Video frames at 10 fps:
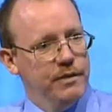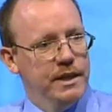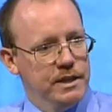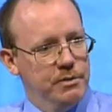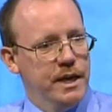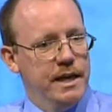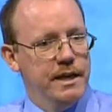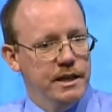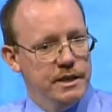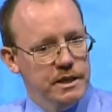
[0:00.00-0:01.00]
that everything's
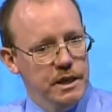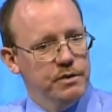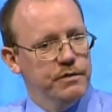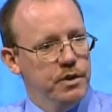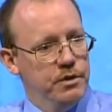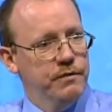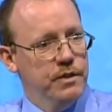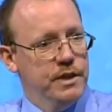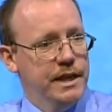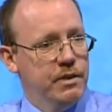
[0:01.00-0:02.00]
okay, it just goes further
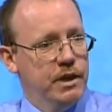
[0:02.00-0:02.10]
and further